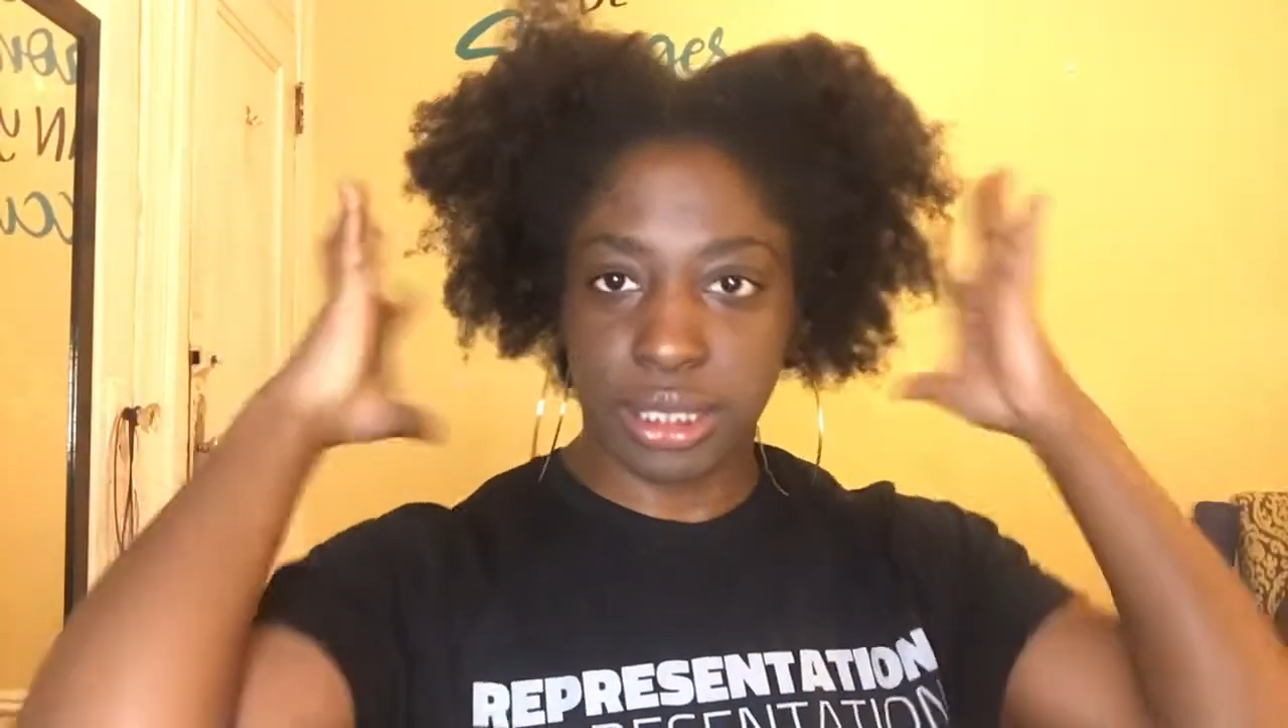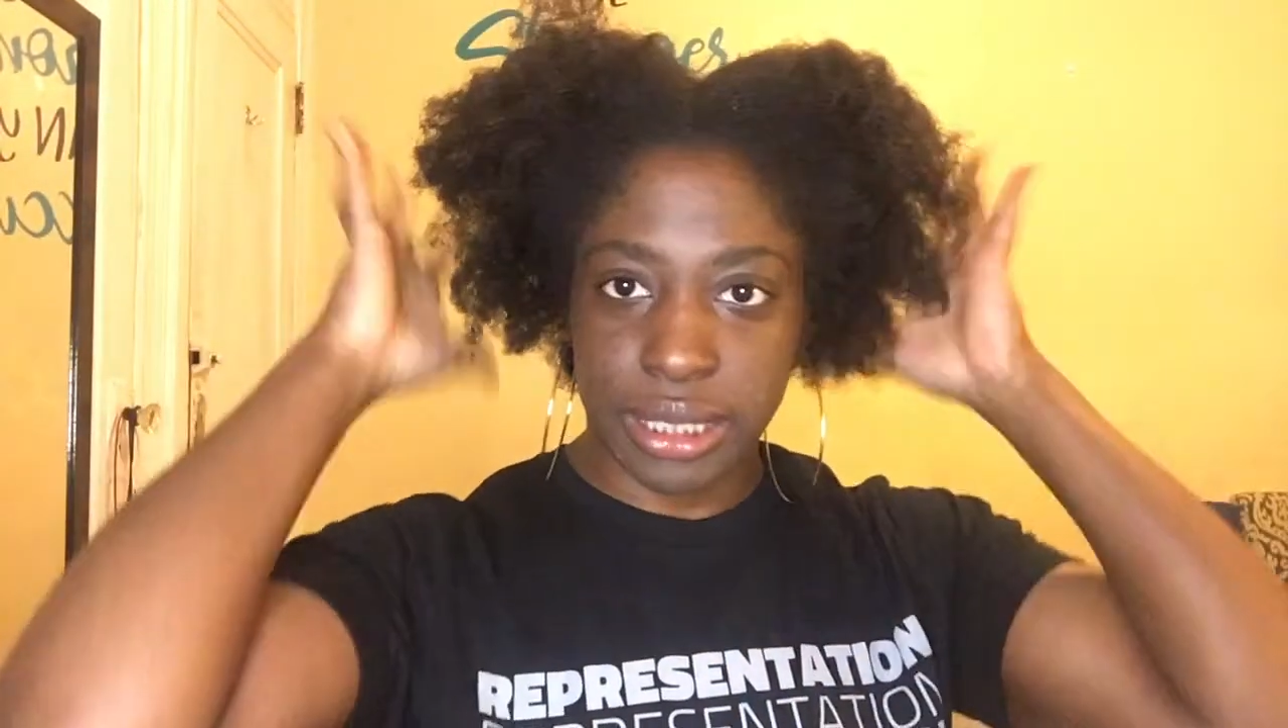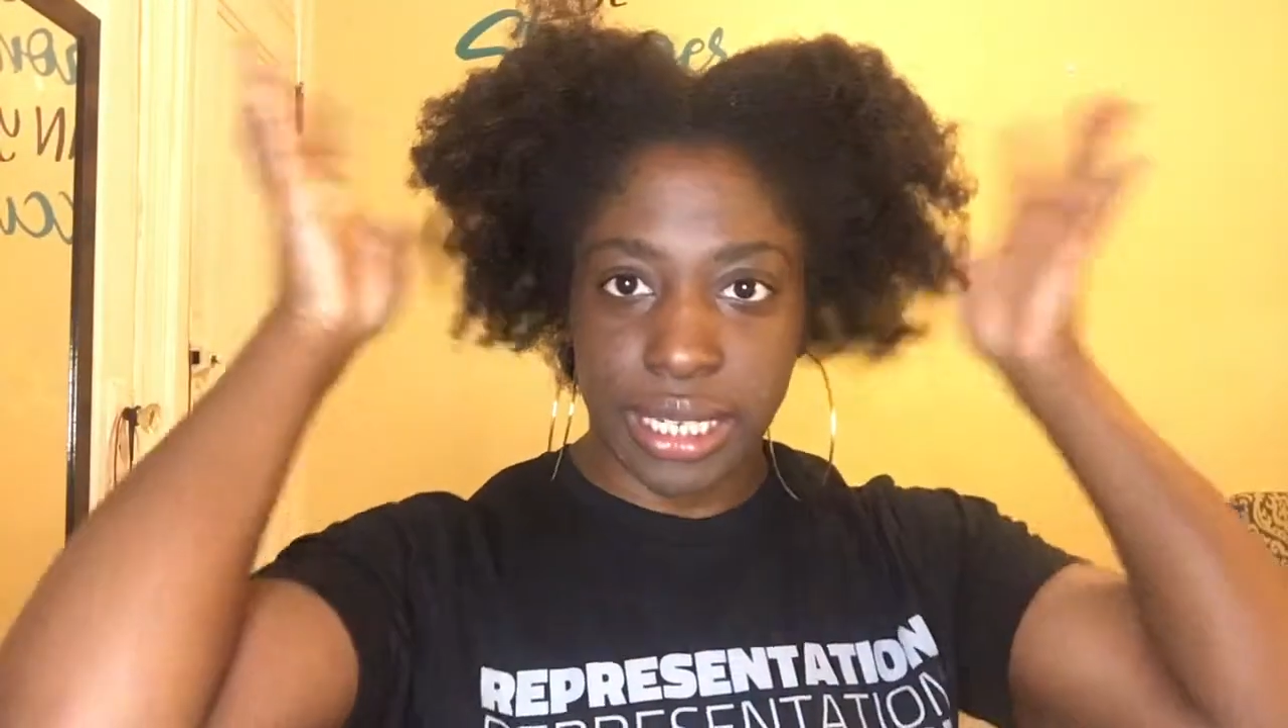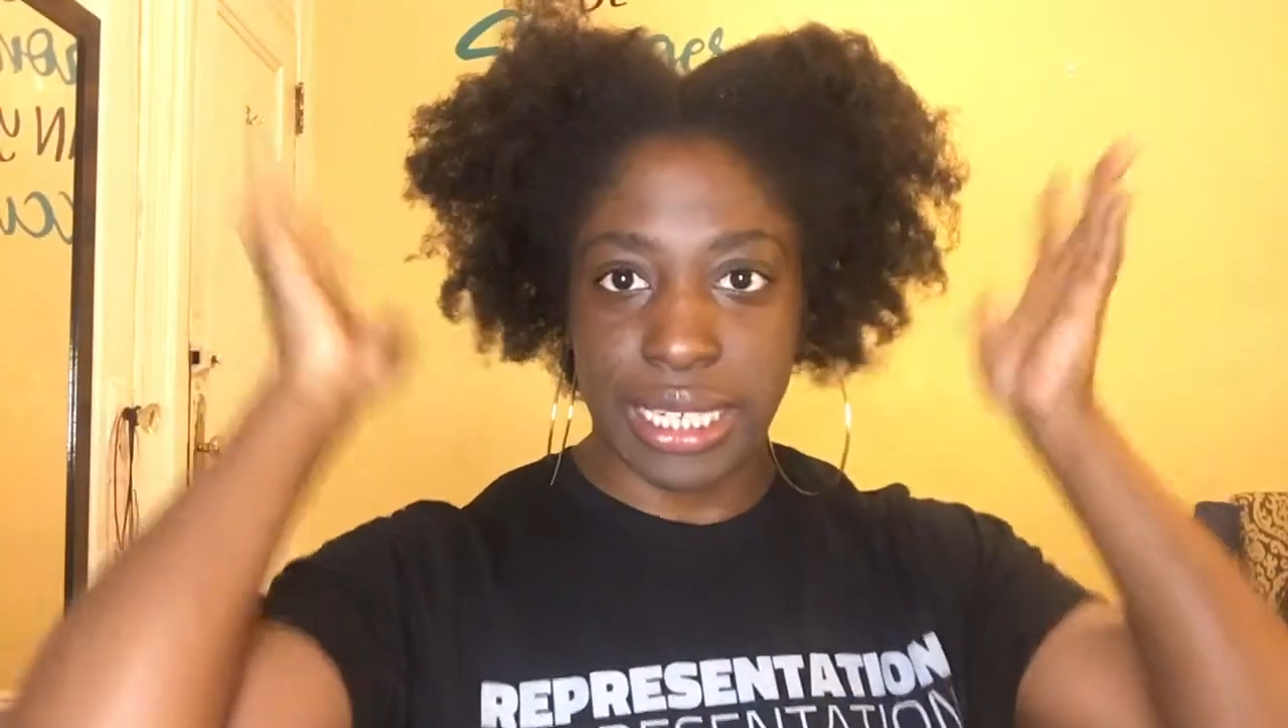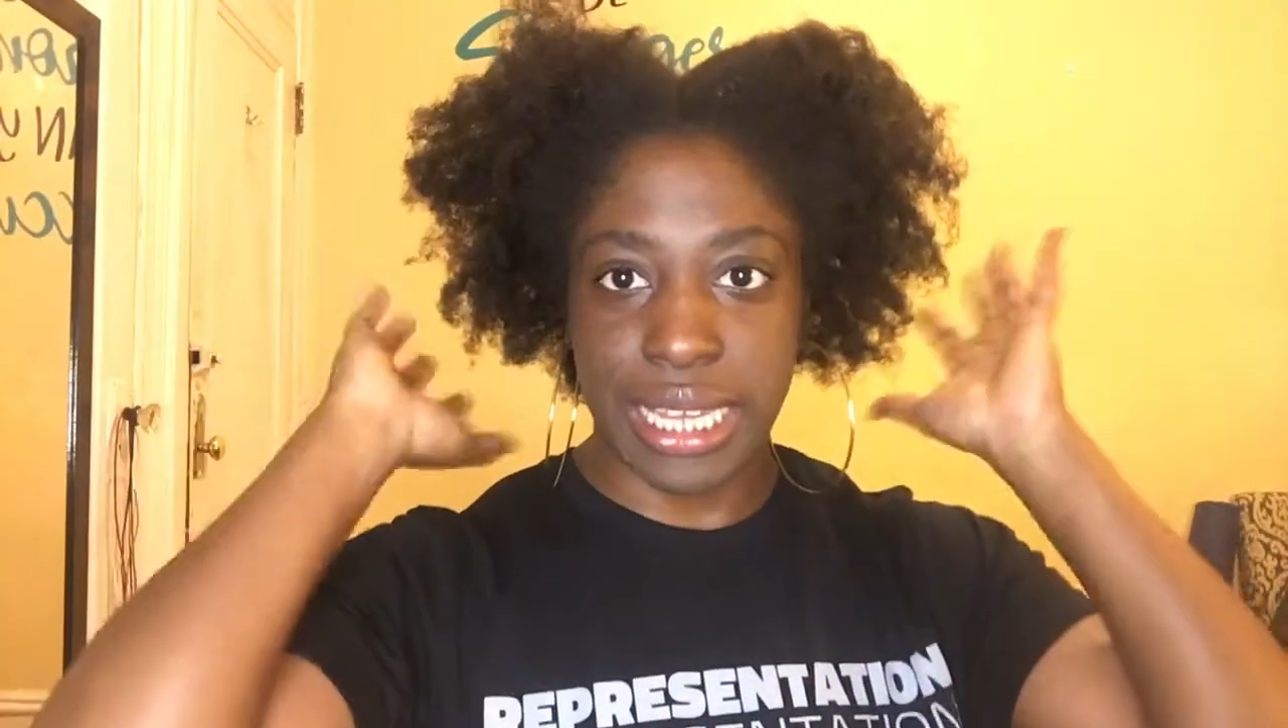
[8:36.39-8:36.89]

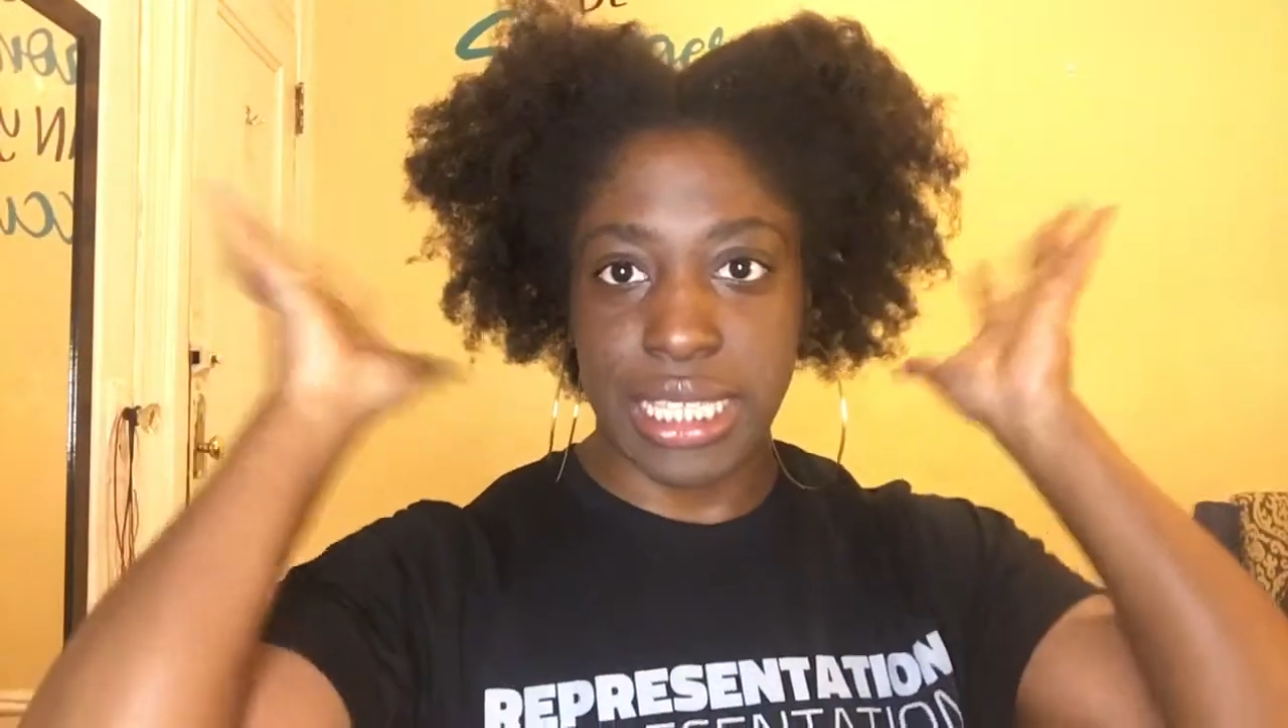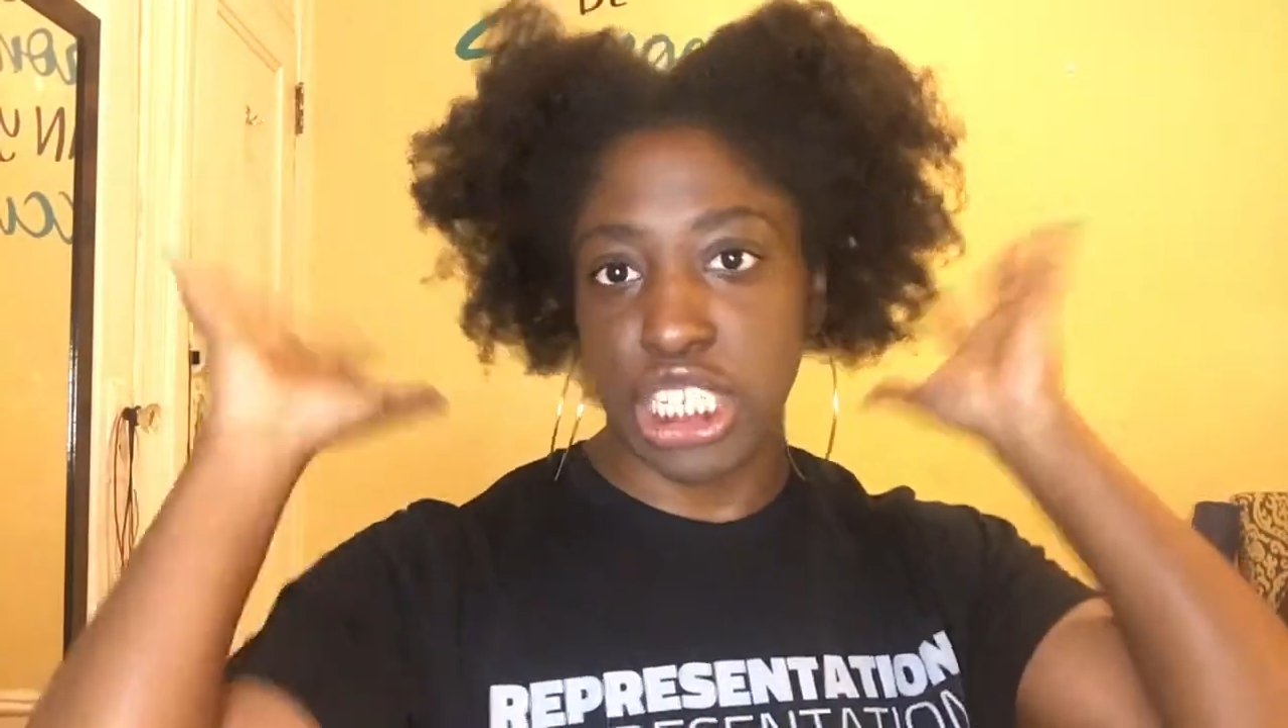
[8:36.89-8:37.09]
like nice